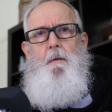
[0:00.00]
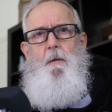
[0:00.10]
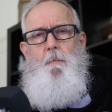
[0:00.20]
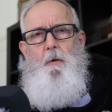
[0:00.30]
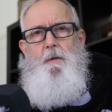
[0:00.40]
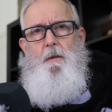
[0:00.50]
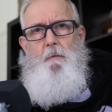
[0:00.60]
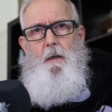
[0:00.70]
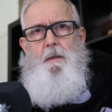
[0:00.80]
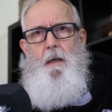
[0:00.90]

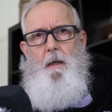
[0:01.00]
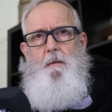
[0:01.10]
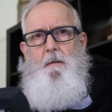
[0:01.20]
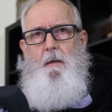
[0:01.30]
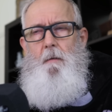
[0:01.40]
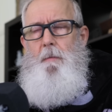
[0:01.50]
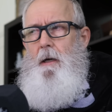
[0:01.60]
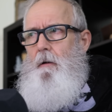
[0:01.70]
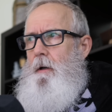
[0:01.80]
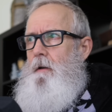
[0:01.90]
Sportster S has the
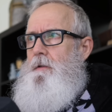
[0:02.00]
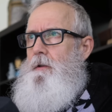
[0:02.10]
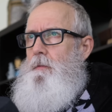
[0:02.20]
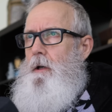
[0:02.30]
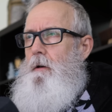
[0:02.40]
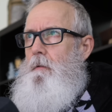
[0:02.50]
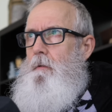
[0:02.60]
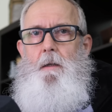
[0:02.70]
power modes as well.